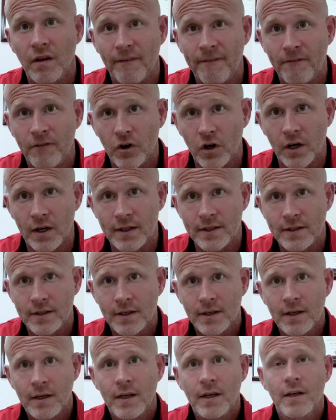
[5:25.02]
the foot,
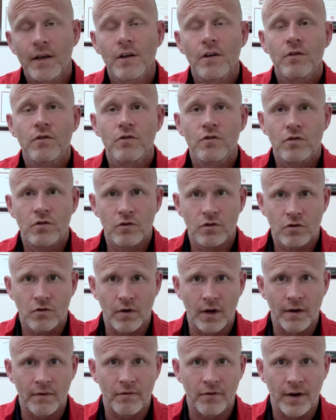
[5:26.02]
to
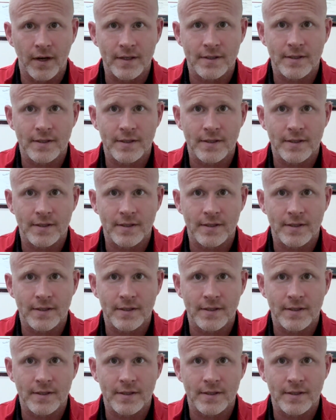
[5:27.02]
screen for